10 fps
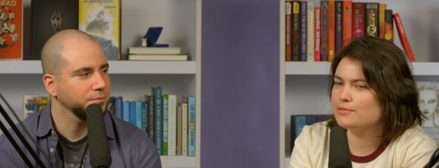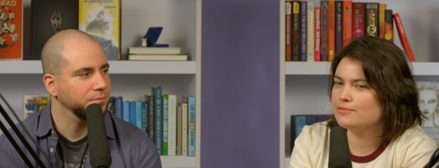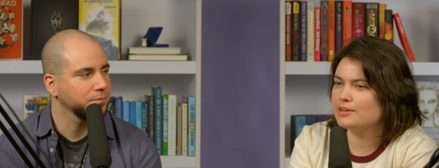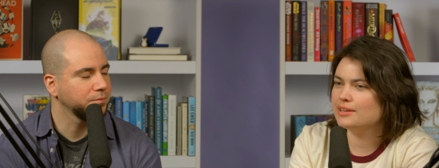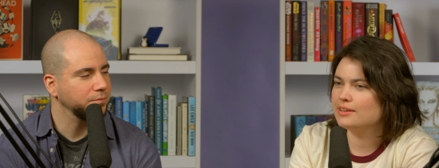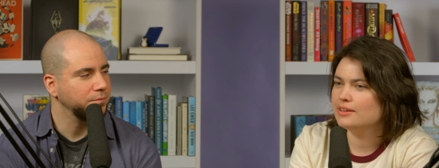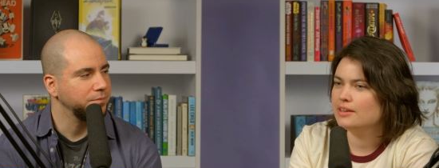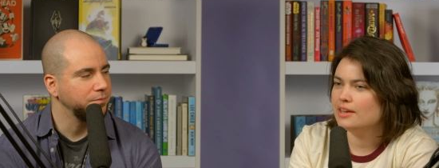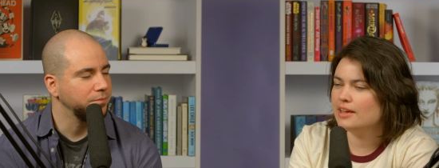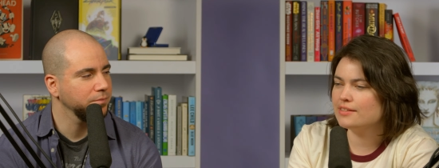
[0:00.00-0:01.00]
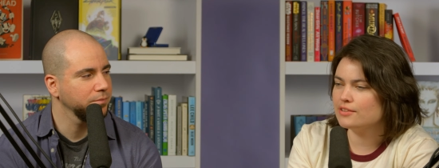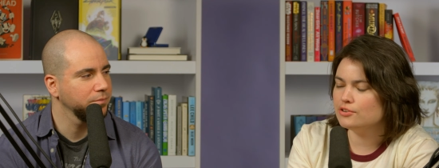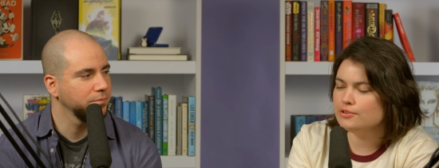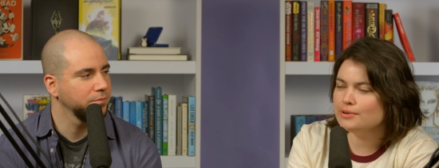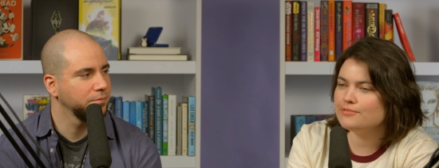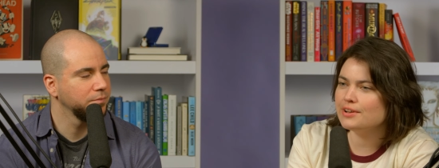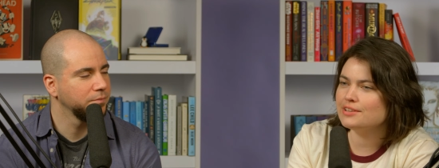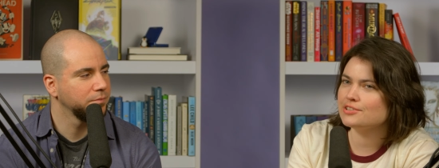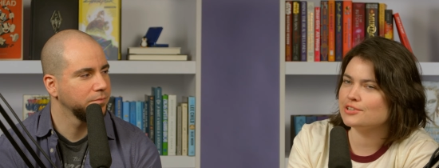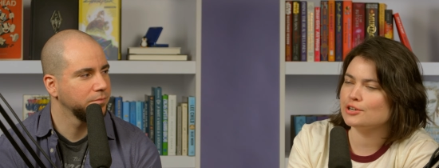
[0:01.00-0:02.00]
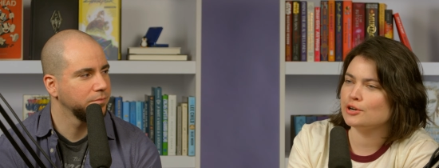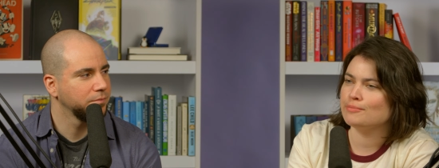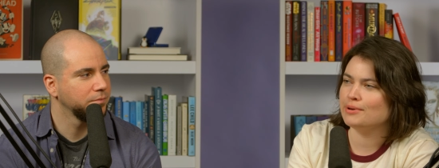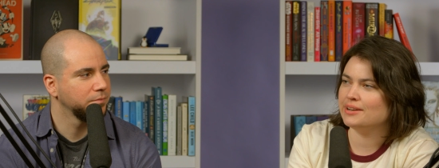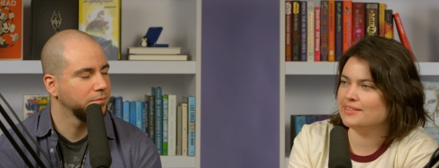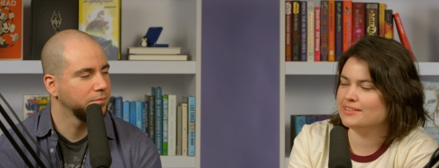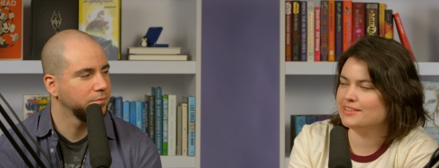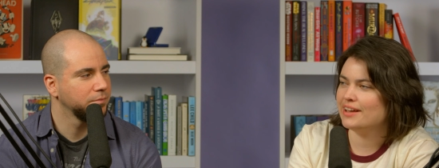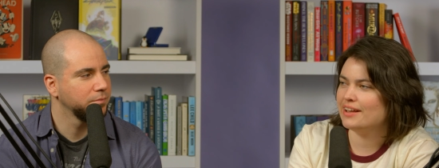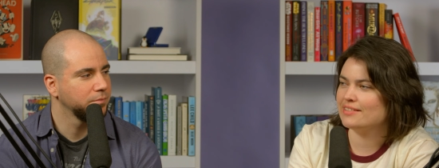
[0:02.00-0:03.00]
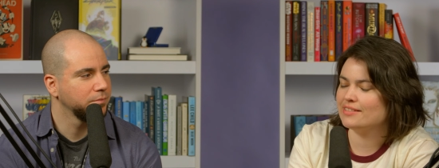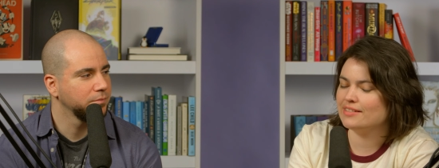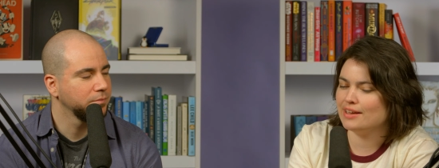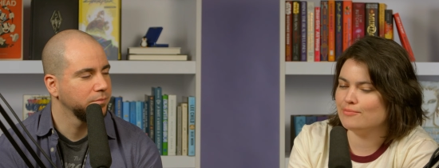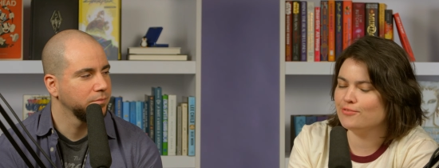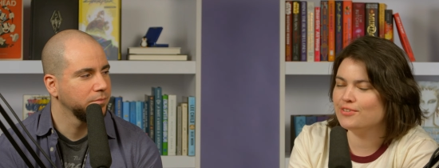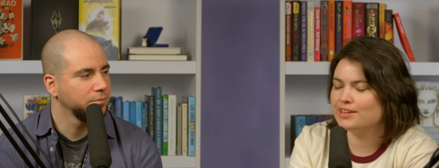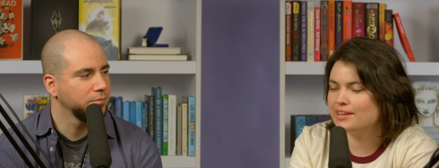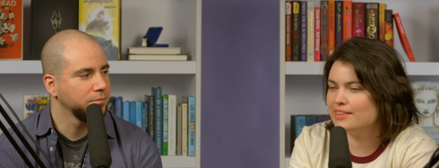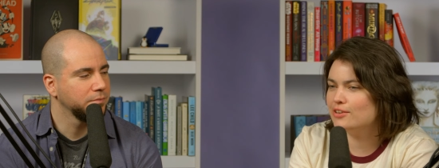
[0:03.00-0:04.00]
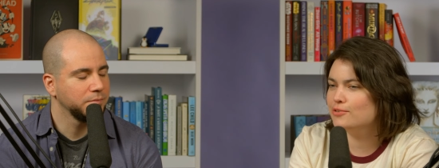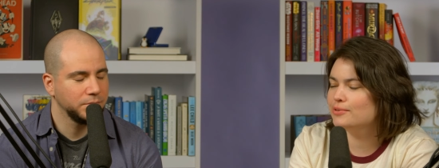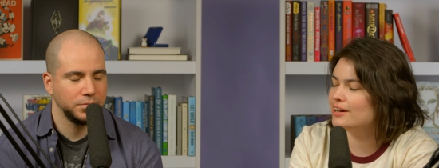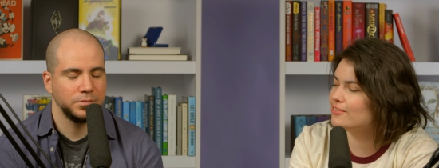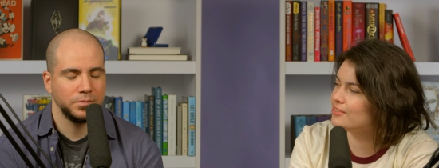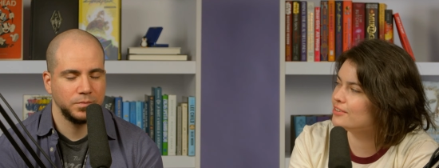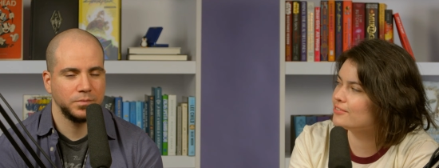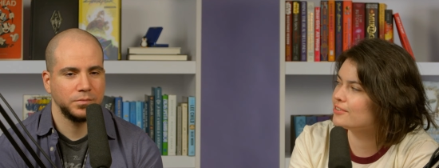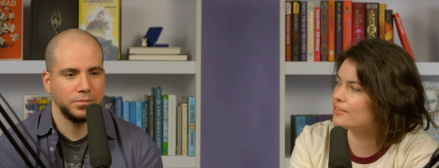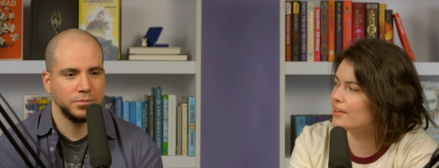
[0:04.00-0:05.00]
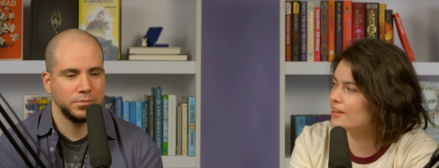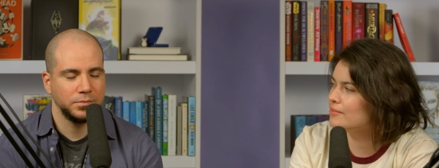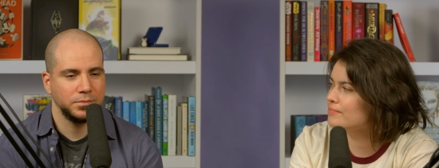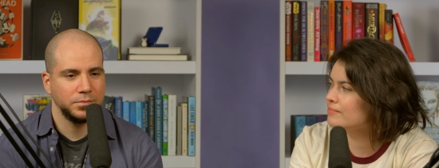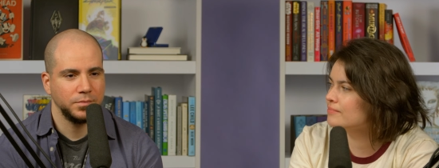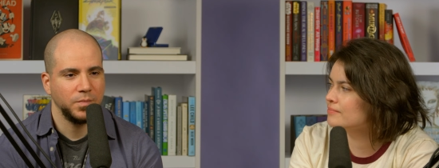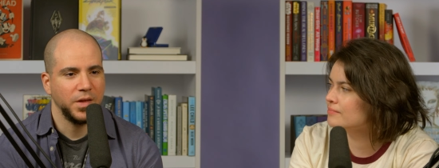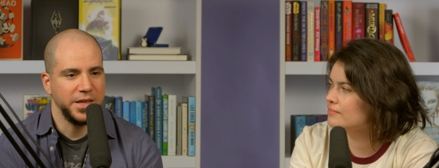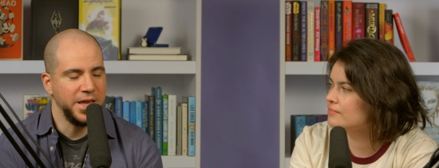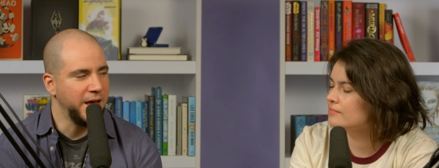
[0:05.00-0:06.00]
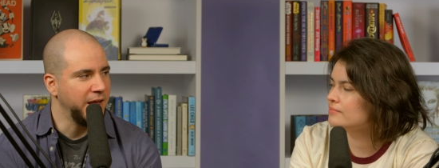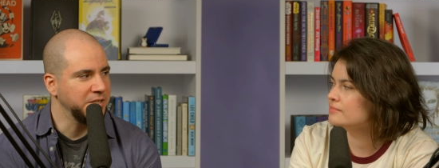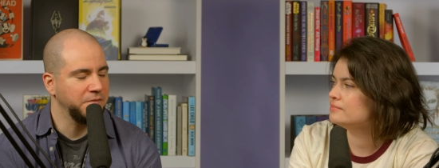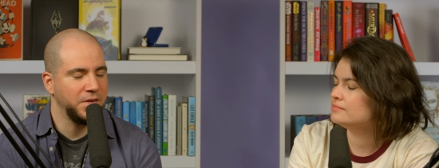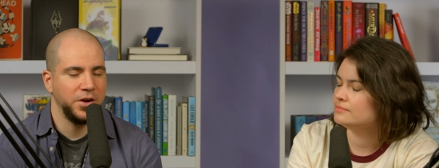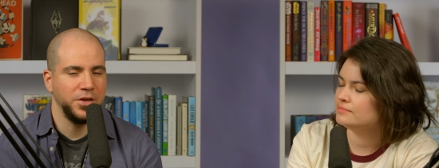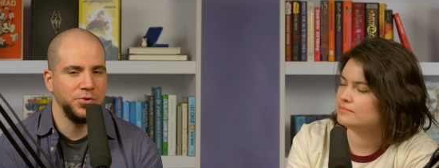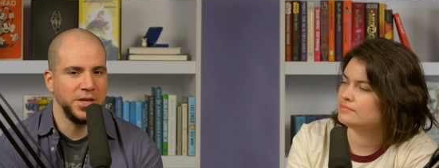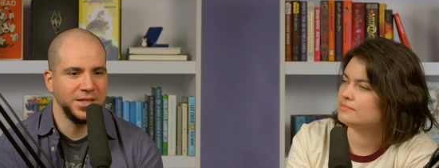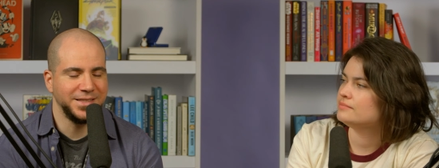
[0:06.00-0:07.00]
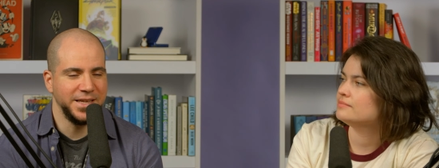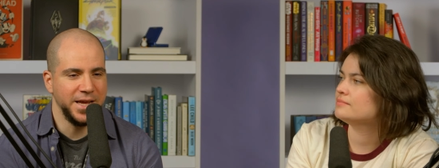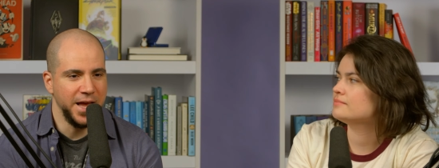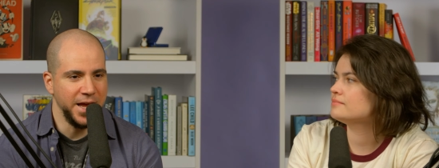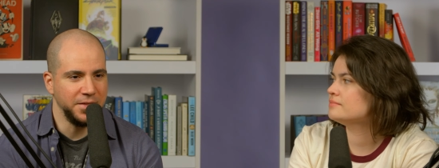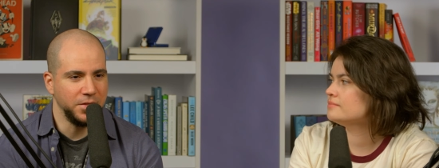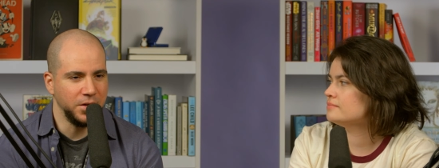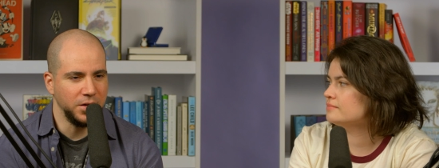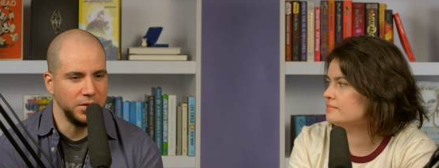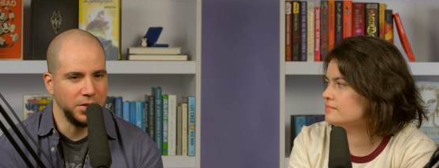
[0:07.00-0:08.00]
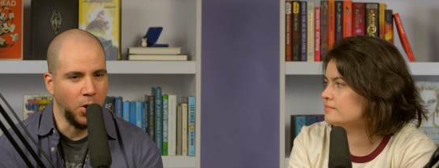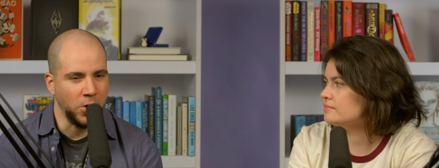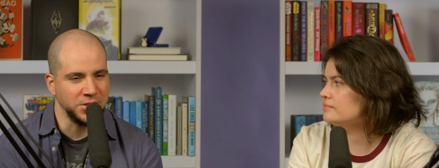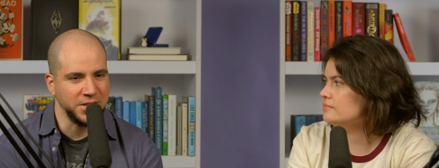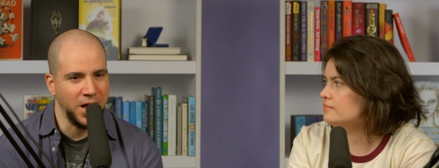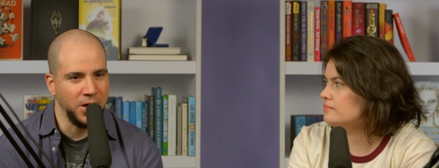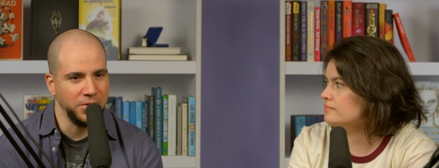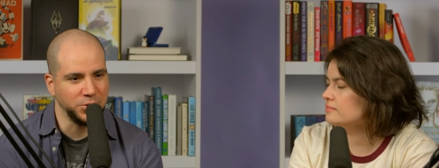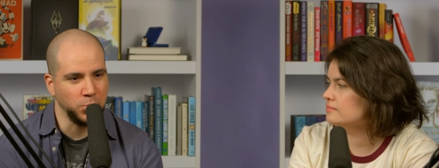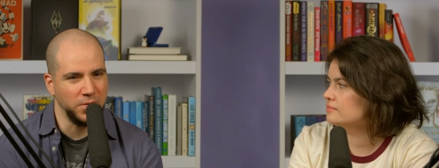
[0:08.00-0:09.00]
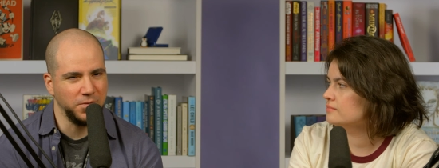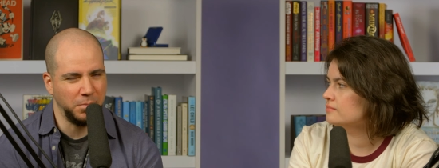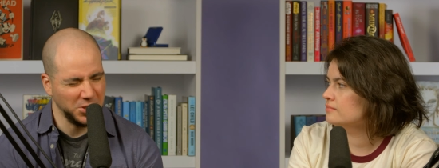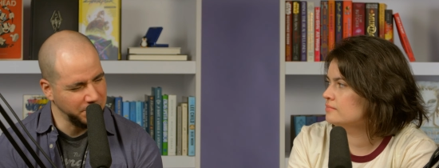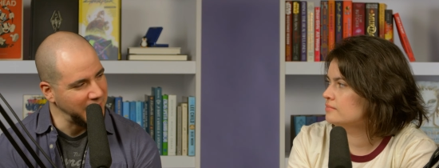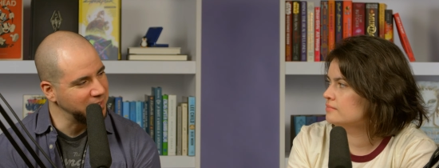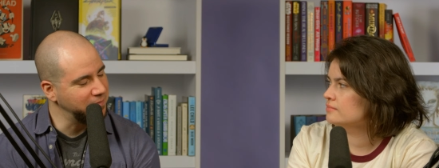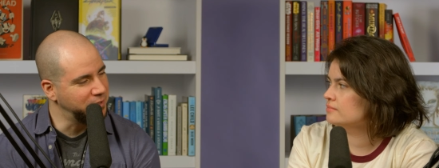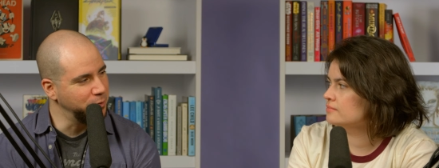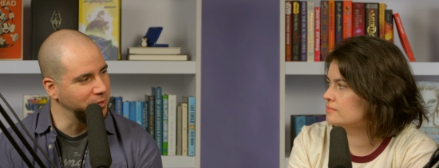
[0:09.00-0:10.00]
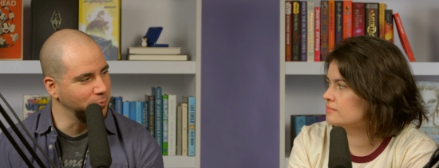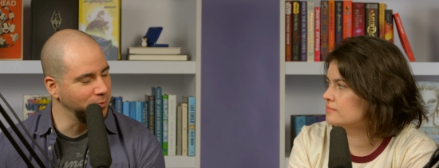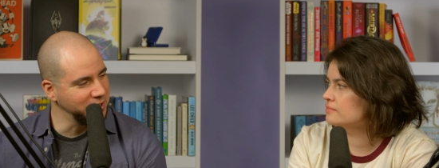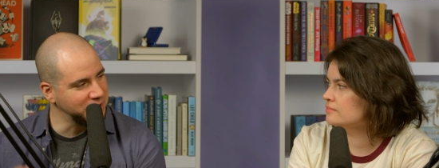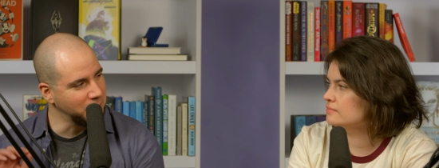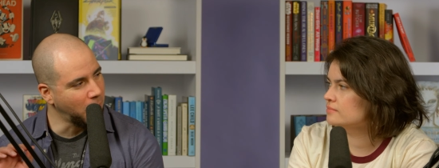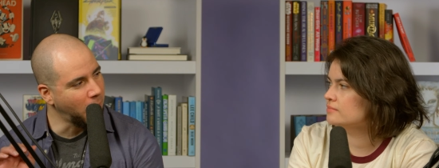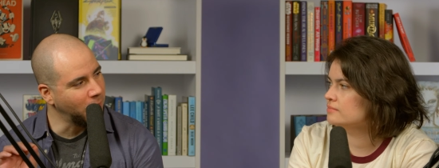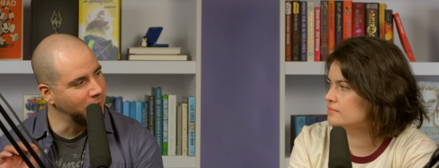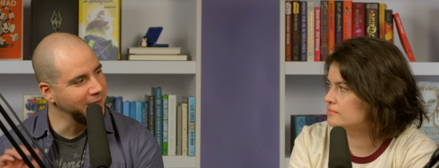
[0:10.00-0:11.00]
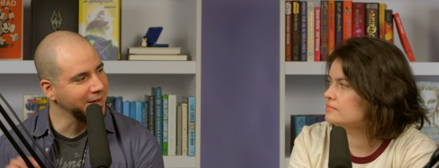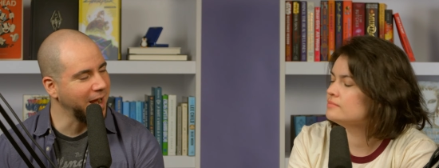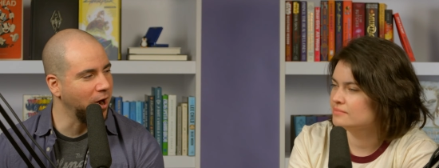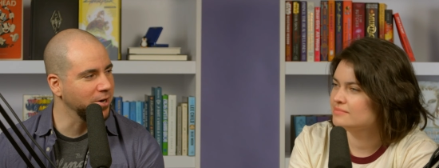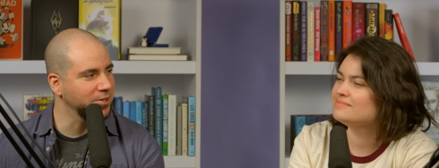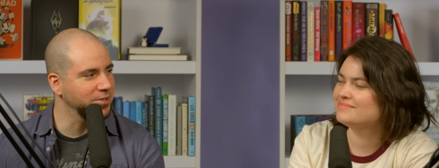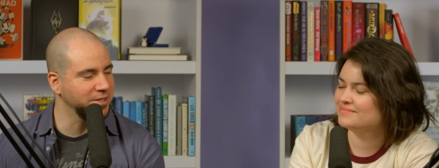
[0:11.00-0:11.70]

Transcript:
Speaker 1: of like it's a new adventure, but it still has the same feeling that you loved in the first game.
Speaker 2: Yeah, it has a very unique DNA. The the art style, the sort of perspective too, with the really small characters